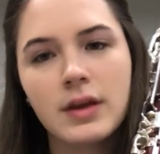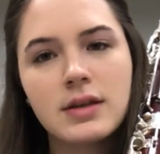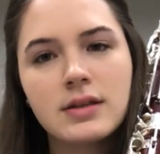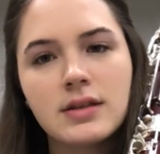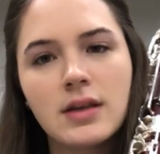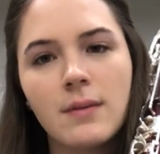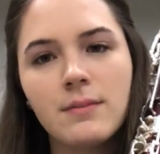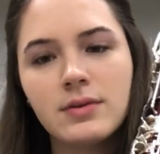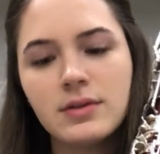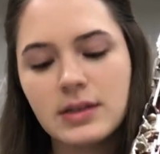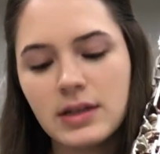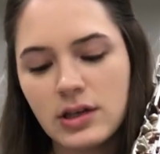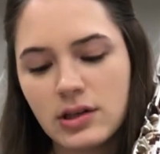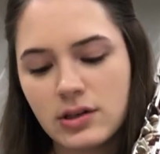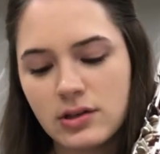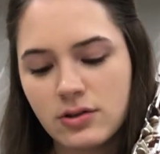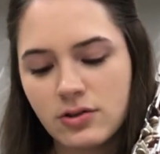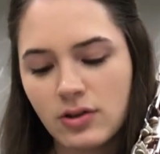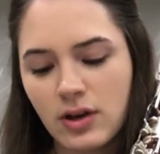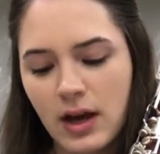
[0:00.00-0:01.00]
Some
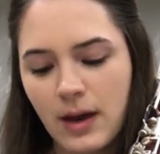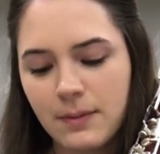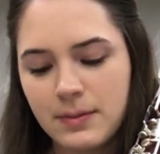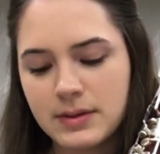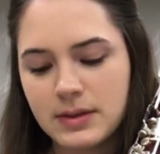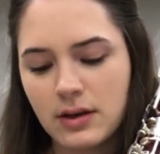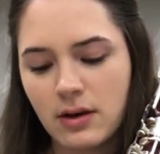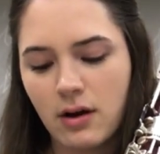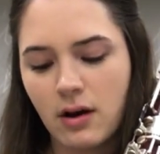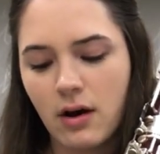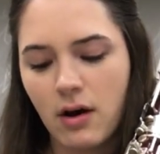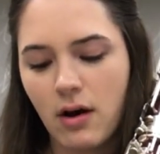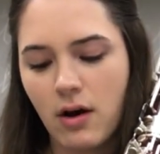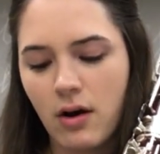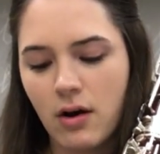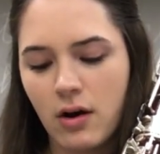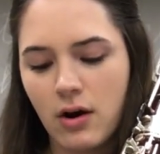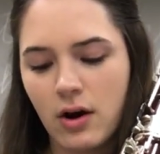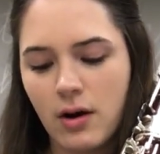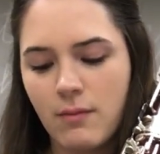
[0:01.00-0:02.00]
seat straps
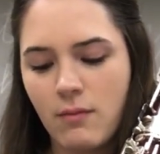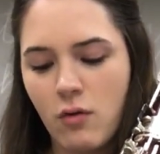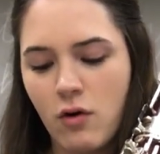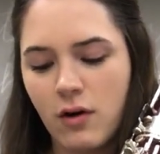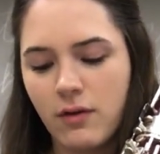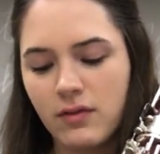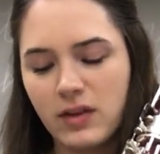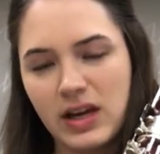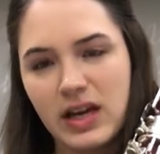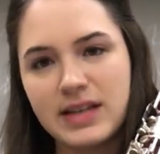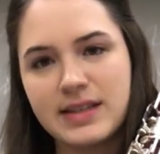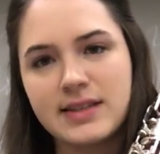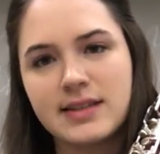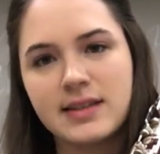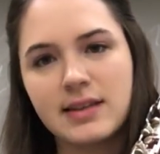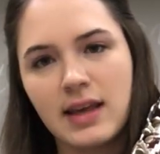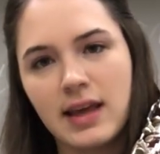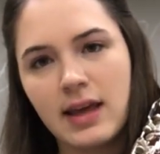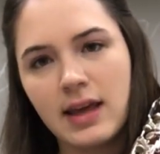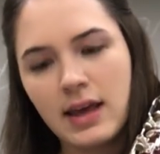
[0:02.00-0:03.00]
are more of like a
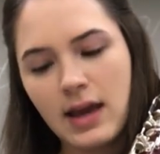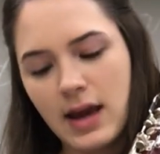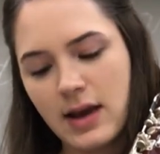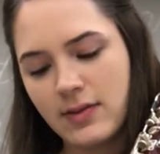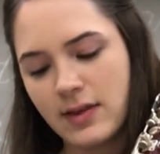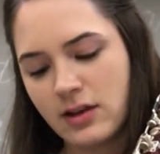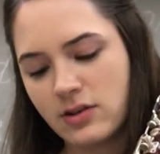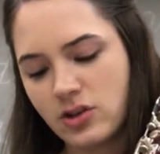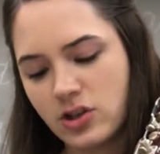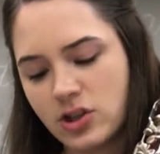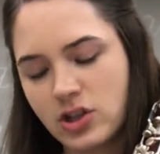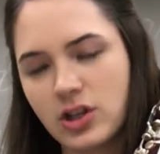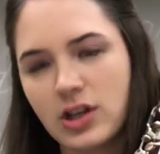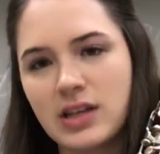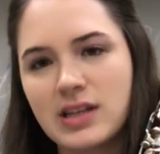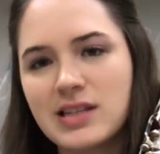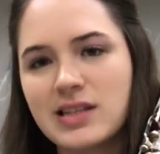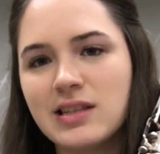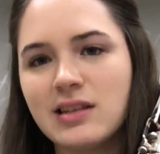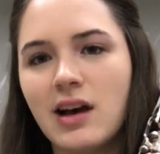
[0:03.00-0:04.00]
sling, and that's just
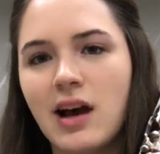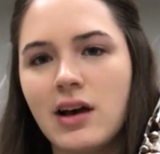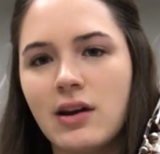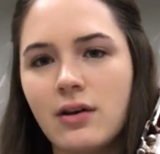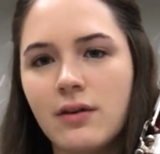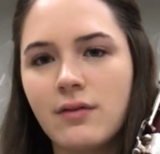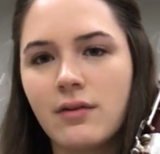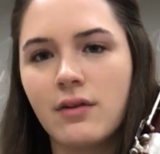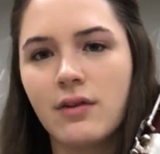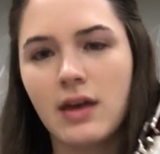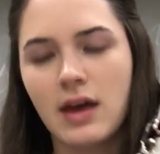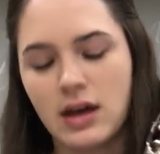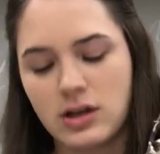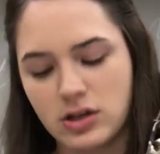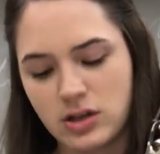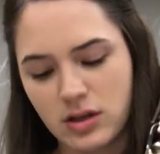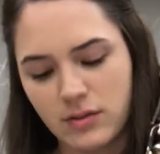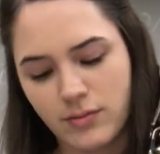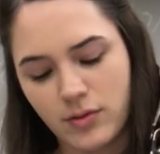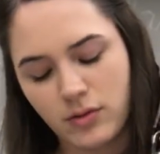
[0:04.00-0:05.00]
going to slide over the
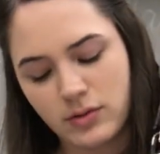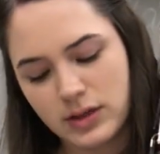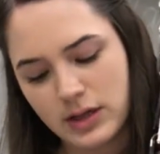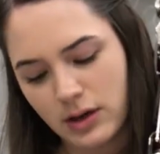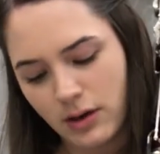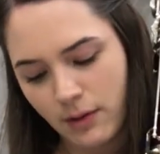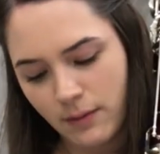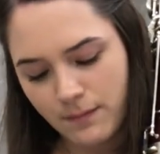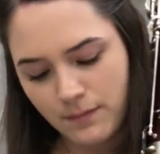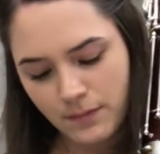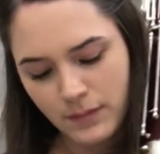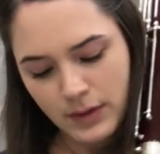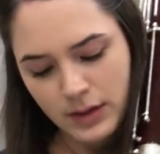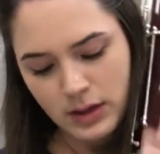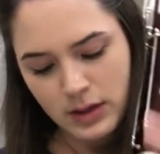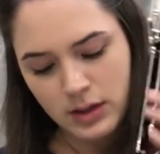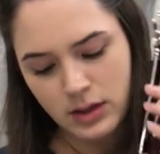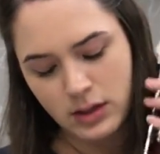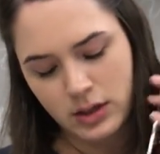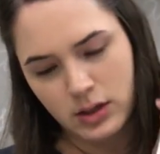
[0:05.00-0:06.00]
edge of the boot here.
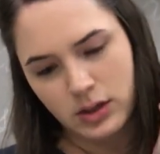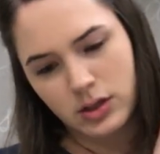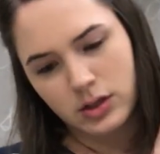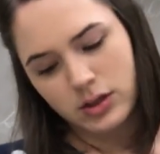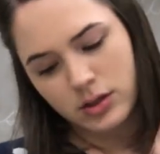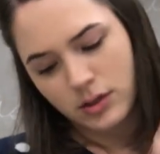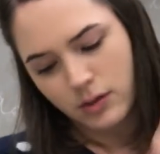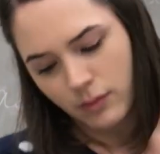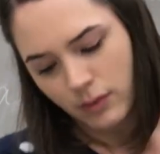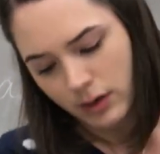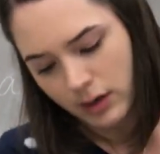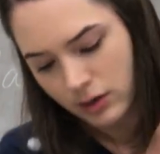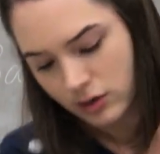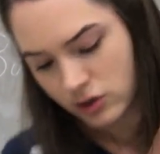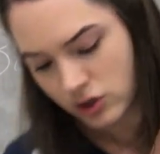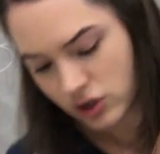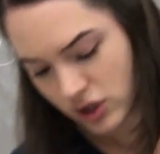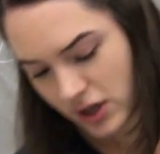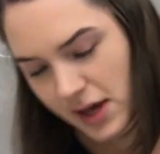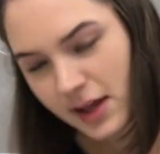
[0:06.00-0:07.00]
So we're going
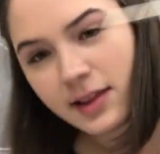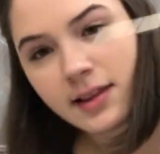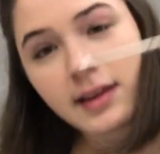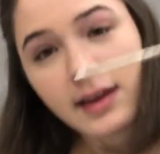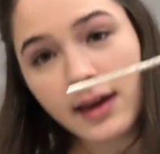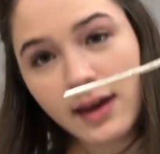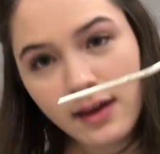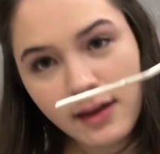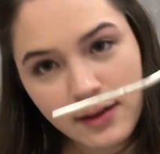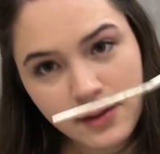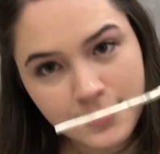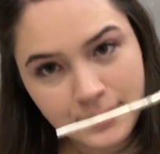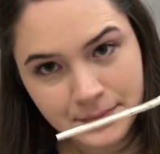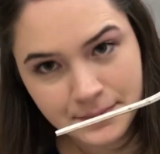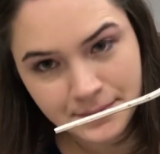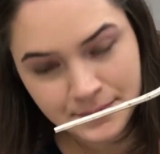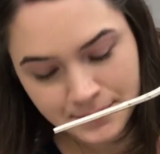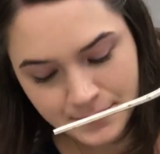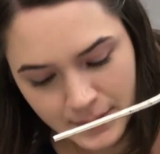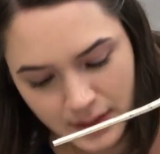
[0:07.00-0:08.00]
to gently
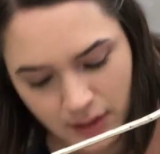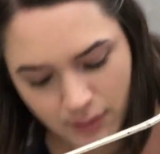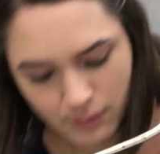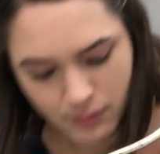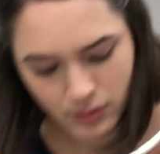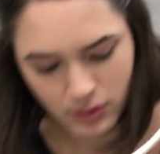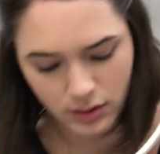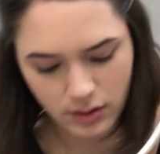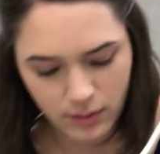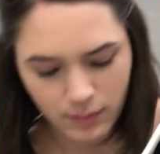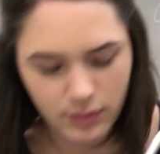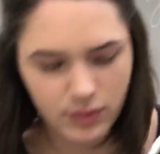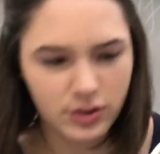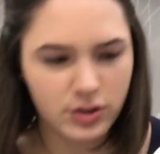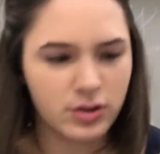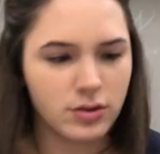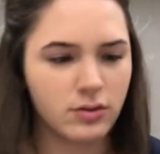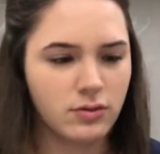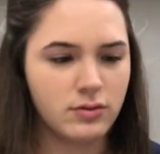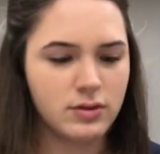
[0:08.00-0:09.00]
put the
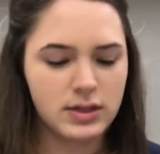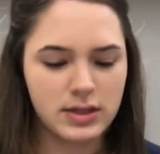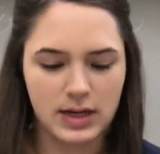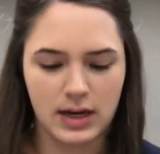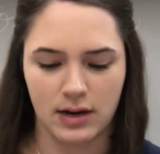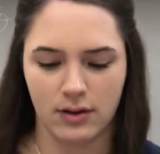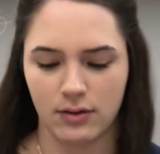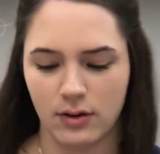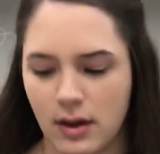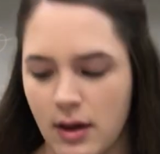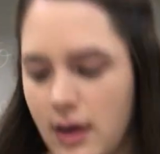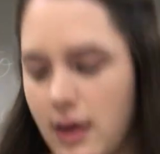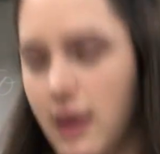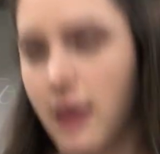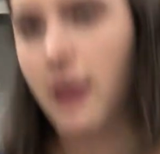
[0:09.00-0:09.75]
bassoon down,